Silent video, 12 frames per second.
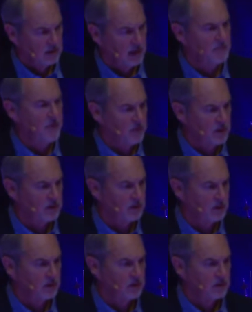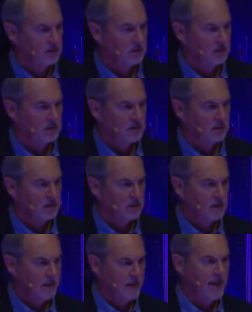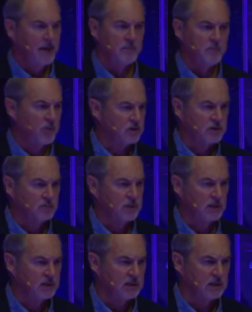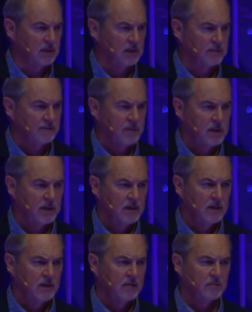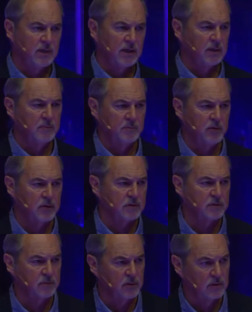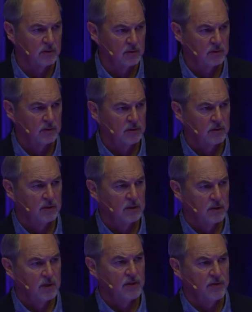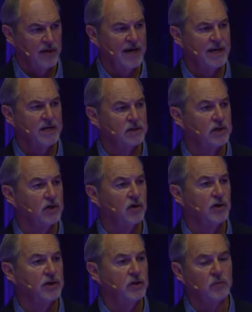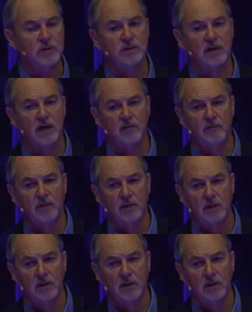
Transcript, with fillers: A miracle, an impossibility becoming possible. That is the God that we serve.